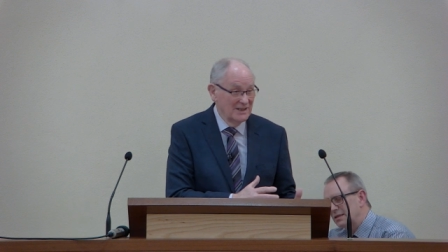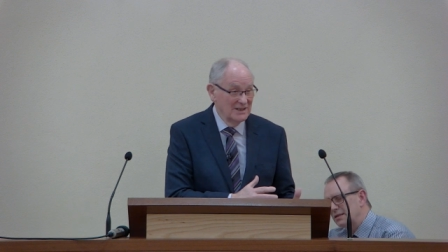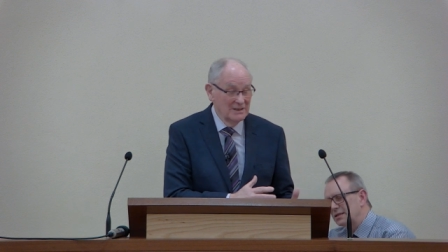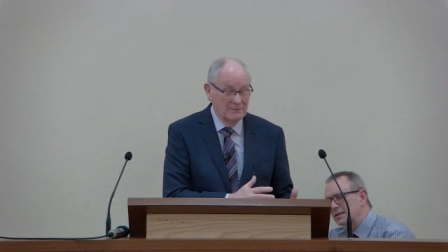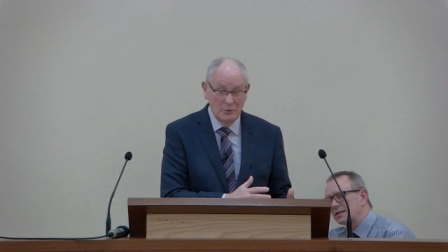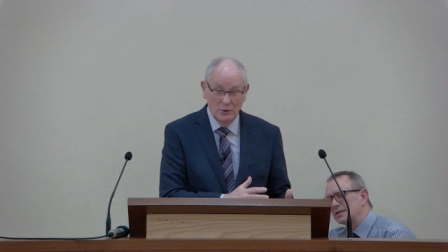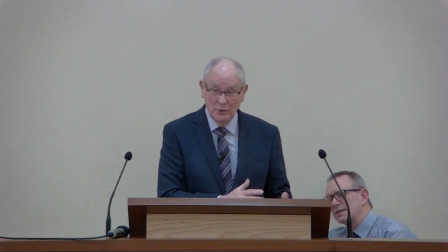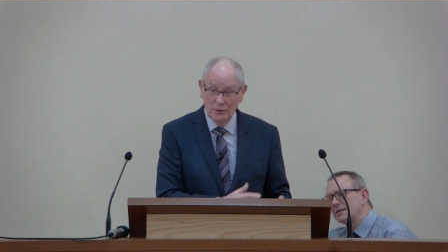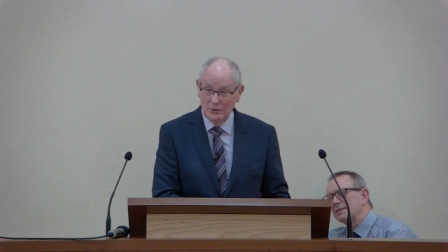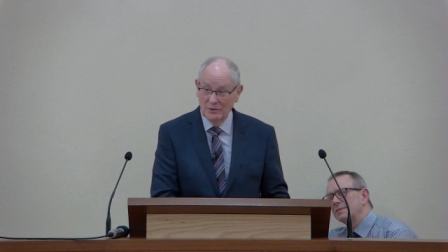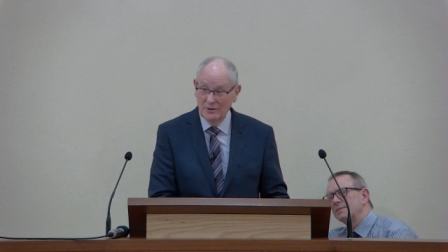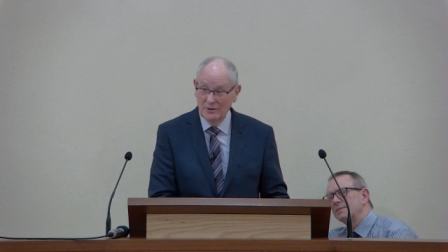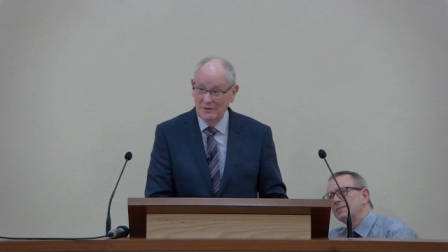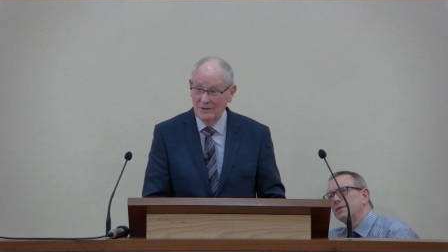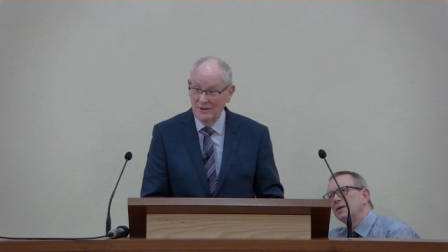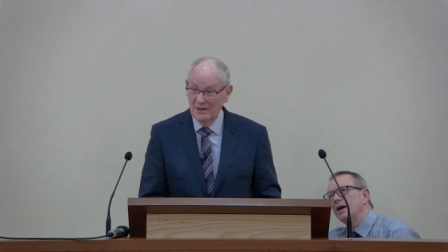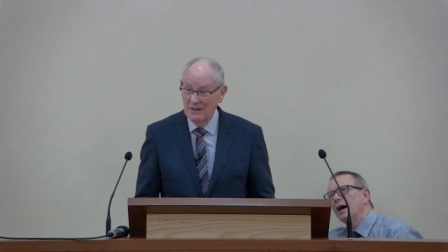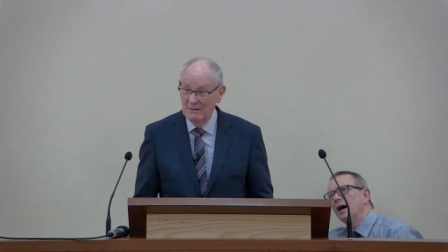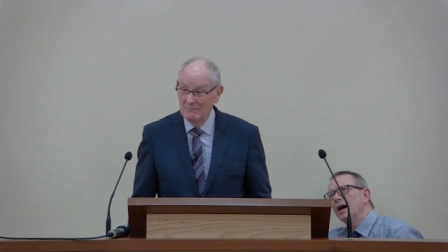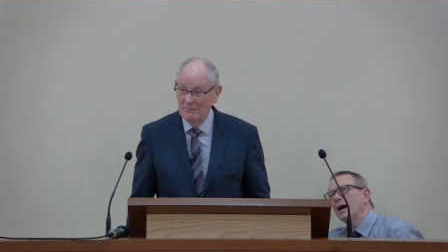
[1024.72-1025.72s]
in the book
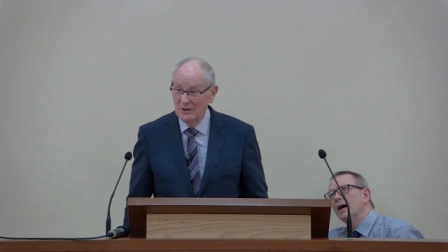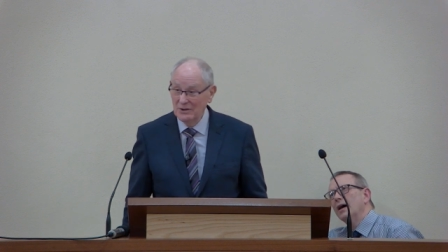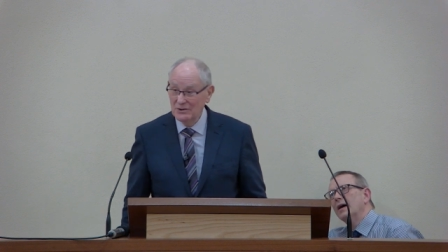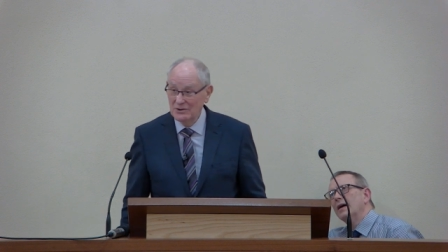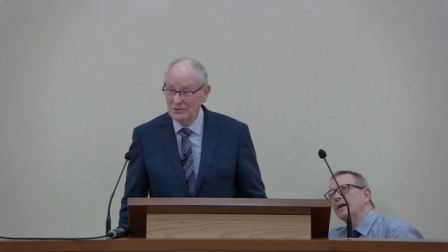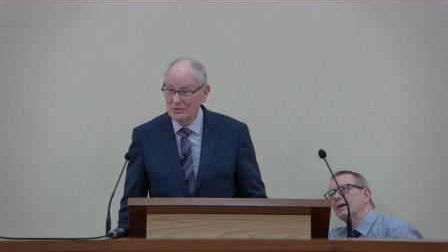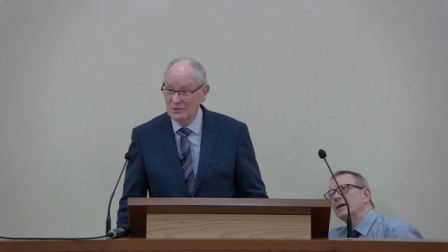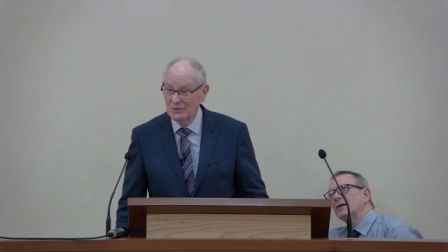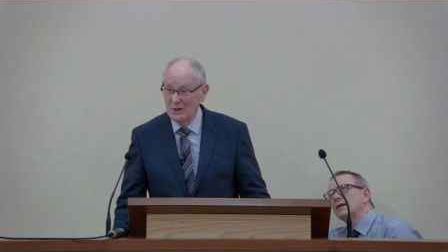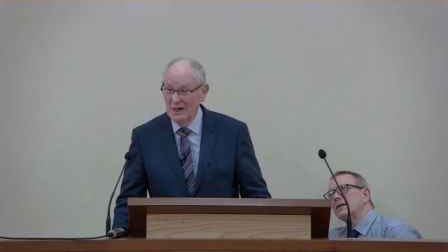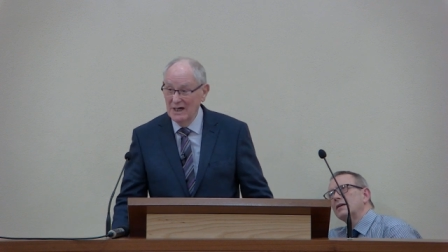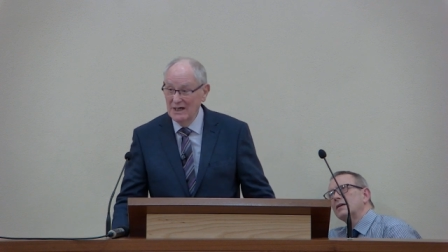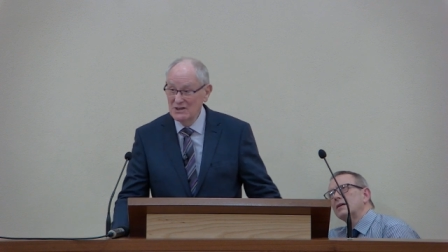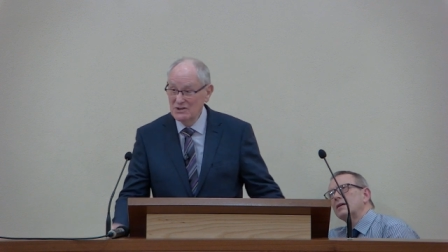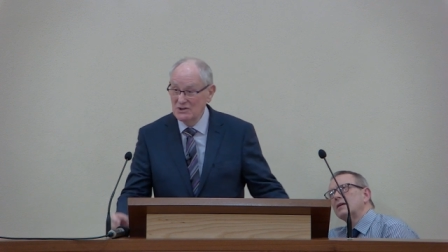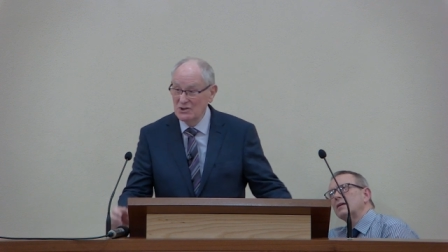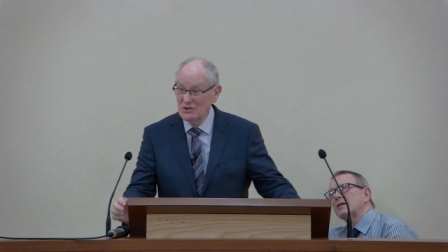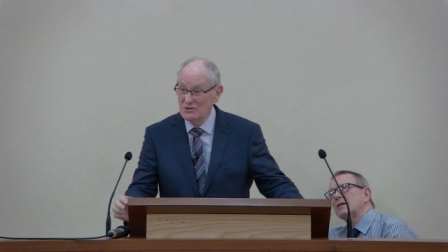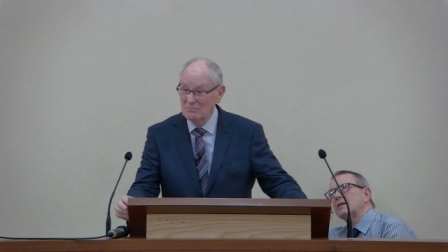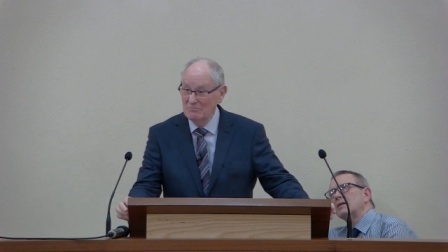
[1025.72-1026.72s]
because
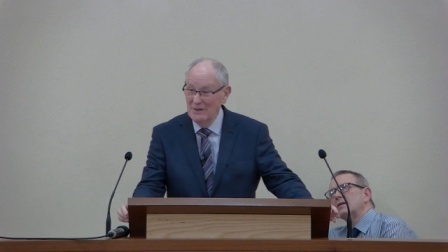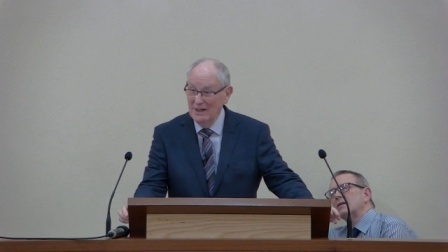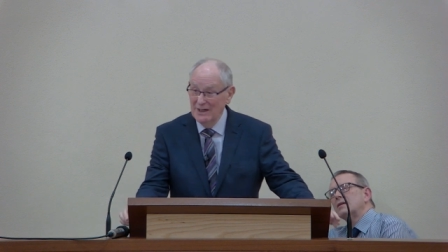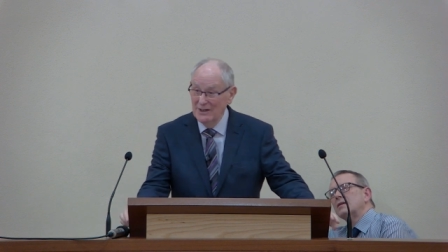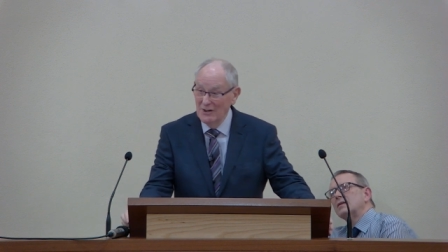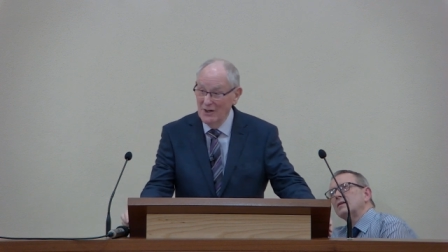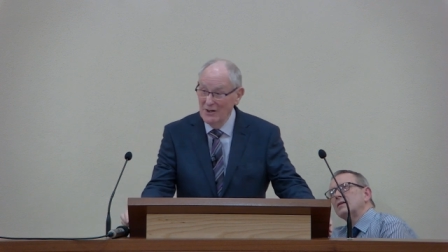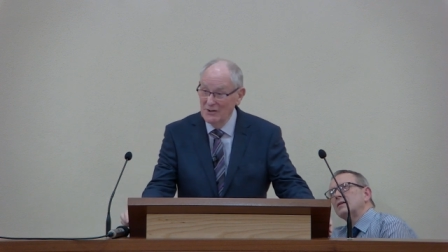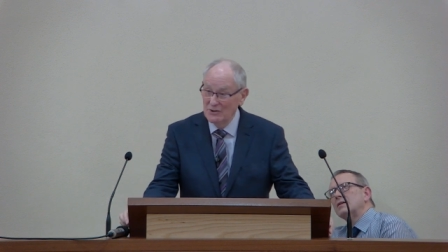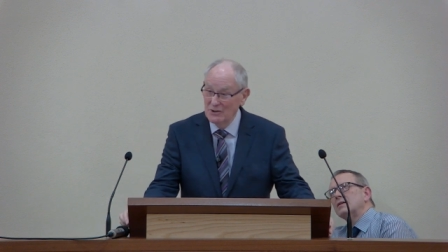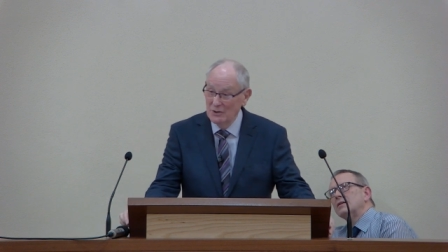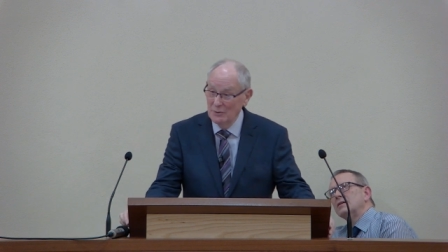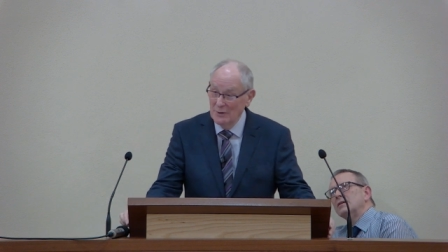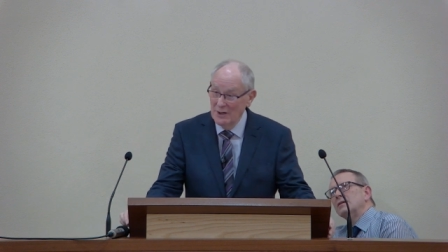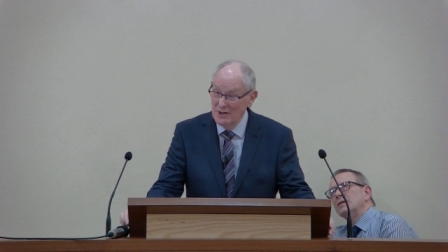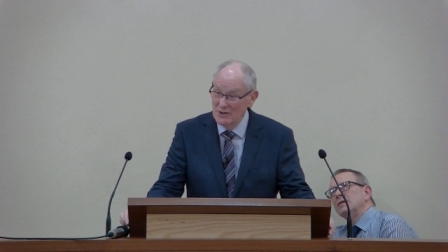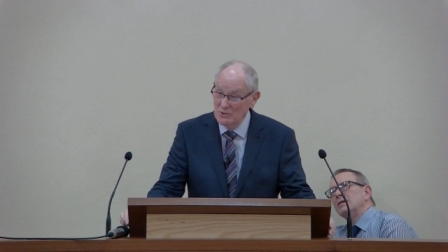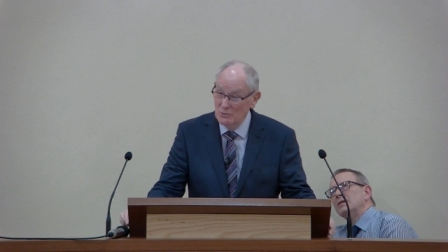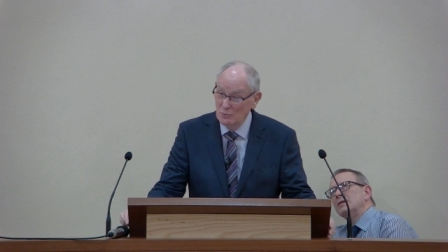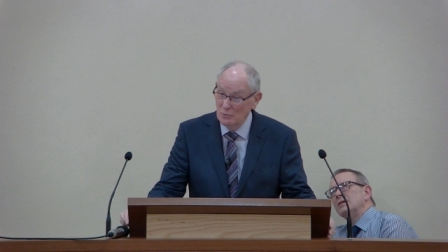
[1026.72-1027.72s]
Christ has made
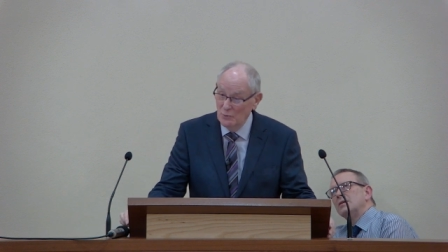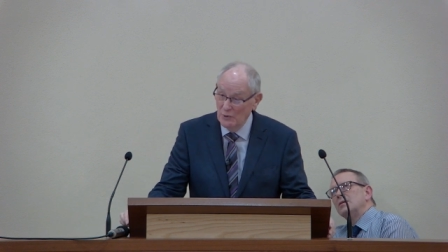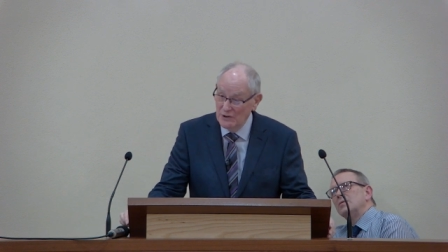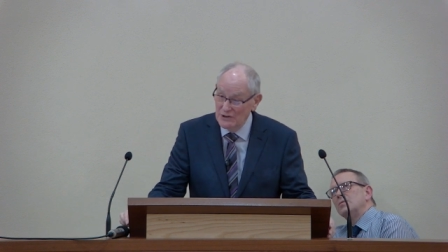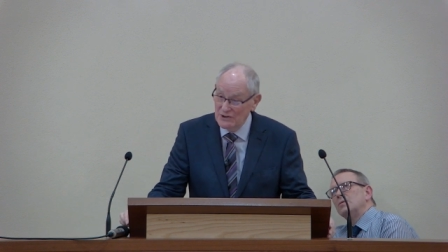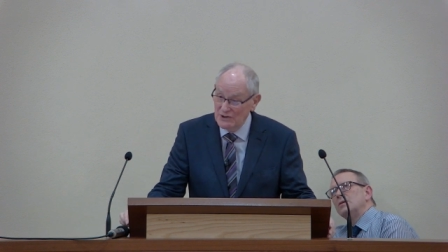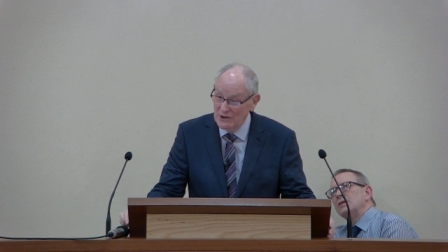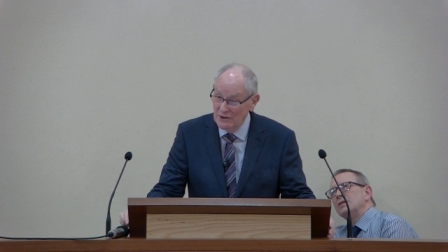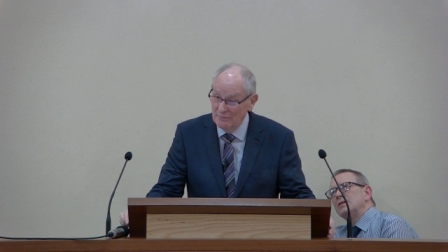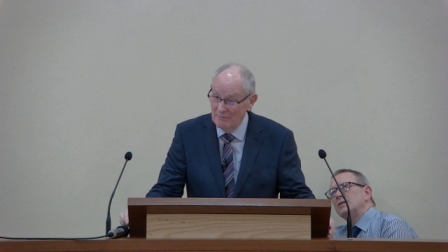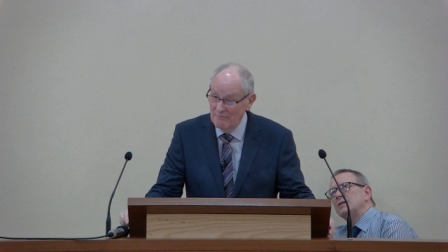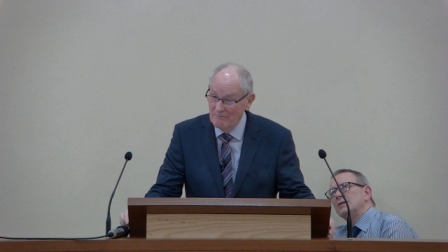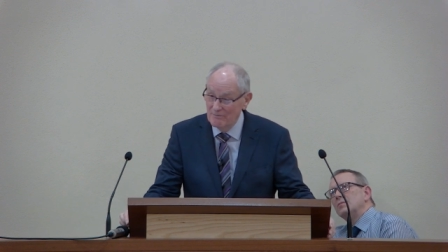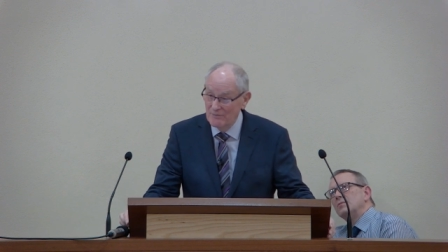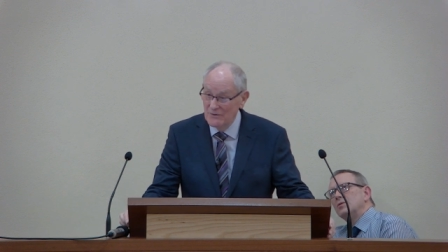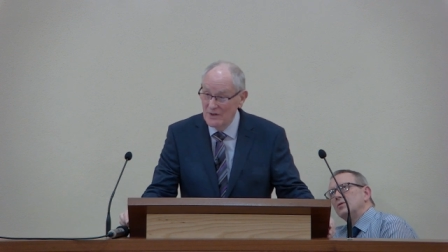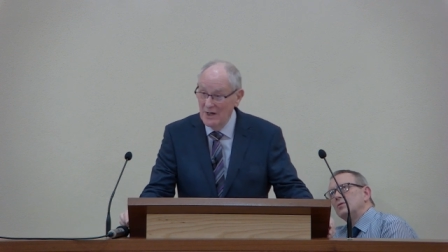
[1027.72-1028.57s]
unto us wisdom.